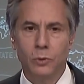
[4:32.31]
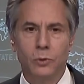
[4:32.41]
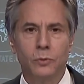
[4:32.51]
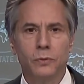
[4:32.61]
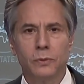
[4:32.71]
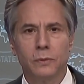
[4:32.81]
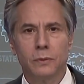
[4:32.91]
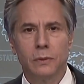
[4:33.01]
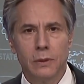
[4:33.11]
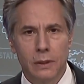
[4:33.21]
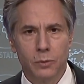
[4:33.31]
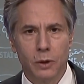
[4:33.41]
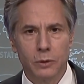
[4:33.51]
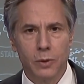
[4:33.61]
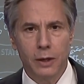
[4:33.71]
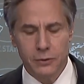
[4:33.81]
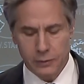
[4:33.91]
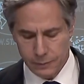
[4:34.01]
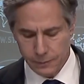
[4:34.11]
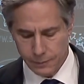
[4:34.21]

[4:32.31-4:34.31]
move in the wrong direction.